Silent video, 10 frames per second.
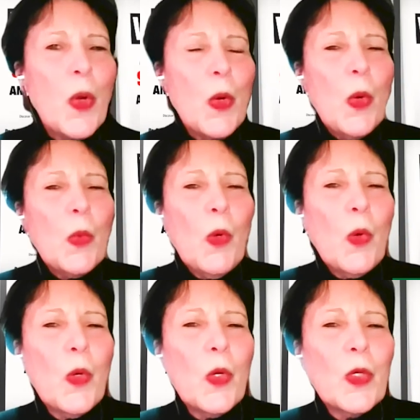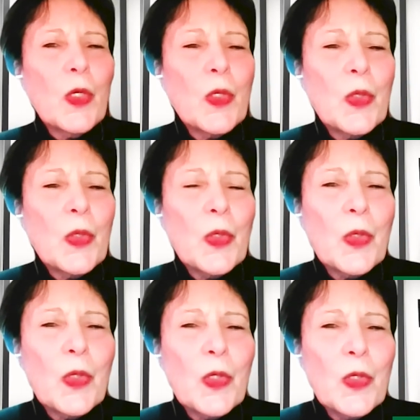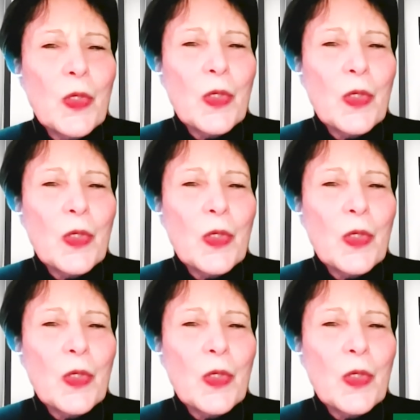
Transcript: eat breakfast, and I don't know why. Is it